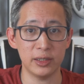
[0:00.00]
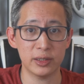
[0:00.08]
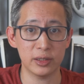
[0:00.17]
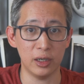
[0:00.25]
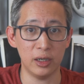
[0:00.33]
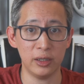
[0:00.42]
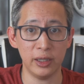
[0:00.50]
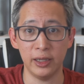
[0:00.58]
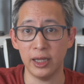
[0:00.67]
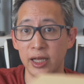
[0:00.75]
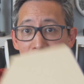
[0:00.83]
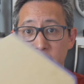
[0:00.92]
install,
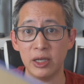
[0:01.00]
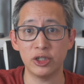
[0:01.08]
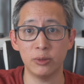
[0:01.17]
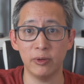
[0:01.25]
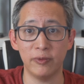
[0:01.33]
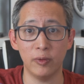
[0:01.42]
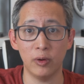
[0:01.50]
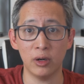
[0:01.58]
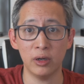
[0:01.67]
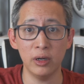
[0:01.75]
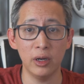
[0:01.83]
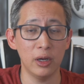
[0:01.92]
and like I mentioned
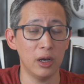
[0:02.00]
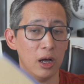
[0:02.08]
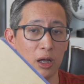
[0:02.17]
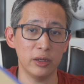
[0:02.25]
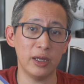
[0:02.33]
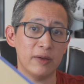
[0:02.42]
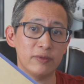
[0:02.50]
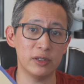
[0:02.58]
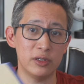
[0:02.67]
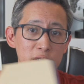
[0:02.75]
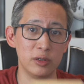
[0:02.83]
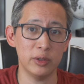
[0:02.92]
before, all you have to
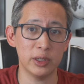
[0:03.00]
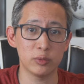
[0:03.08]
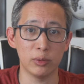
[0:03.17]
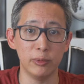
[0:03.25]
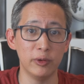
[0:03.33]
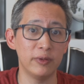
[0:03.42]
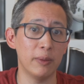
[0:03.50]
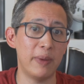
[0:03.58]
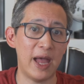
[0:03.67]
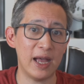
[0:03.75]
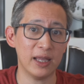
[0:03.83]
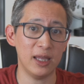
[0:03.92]
do is remove the
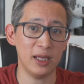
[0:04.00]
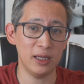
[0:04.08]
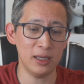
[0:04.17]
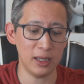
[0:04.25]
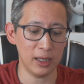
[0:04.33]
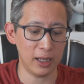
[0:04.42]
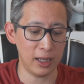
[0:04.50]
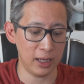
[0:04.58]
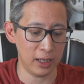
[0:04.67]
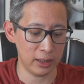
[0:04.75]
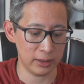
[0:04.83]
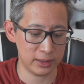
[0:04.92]
backing
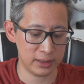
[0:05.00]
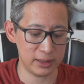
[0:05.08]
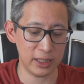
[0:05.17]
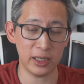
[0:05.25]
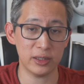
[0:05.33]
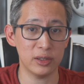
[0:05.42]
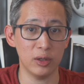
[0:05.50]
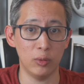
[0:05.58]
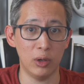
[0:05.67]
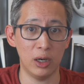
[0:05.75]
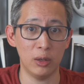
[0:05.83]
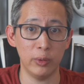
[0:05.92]
and stick it to the
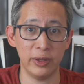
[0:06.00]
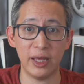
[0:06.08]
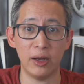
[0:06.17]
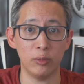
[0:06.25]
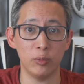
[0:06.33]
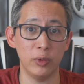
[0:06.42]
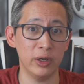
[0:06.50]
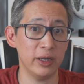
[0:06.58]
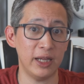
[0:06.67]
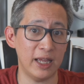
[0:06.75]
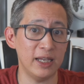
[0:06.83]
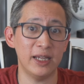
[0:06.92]
wall without
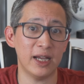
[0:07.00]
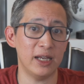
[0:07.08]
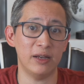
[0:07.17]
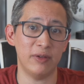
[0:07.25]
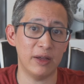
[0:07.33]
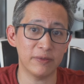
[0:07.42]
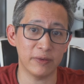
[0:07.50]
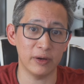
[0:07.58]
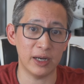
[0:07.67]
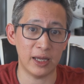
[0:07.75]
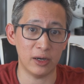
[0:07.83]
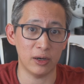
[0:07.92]
really any kind of
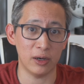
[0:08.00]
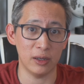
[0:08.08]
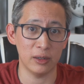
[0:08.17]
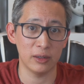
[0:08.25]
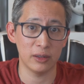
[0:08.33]
effort at all.